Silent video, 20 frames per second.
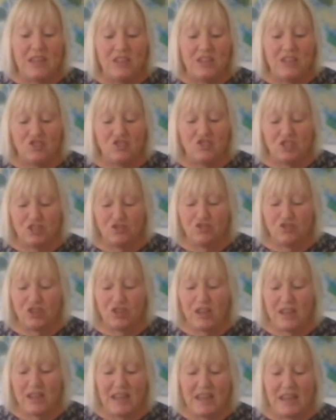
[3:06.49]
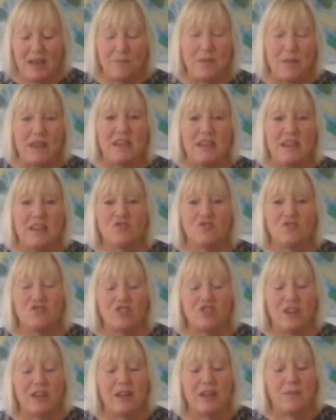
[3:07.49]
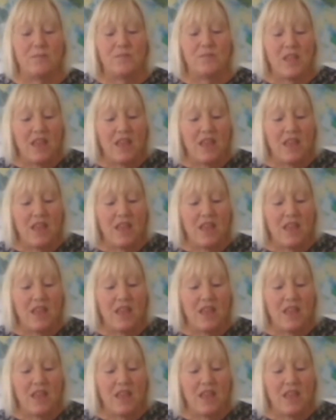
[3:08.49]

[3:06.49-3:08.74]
kitchen tray here, baking tray.